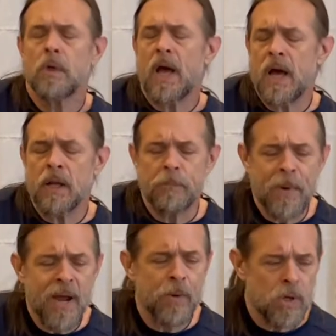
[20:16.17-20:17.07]
Alabama
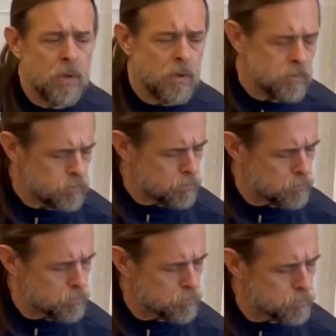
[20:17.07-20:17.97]
Alabama,
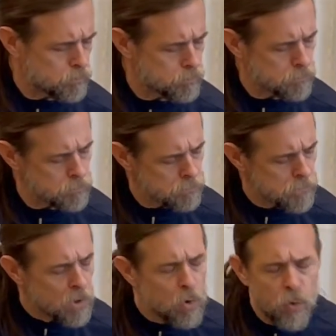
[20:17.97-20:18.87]

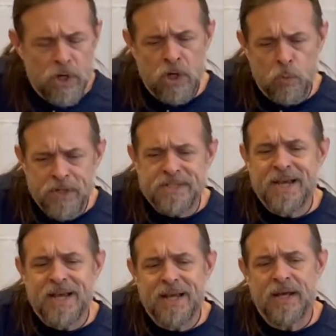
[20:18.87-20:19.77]
where we
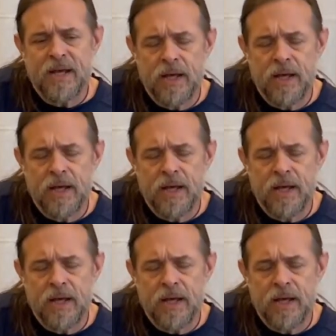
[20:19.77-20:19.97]
died.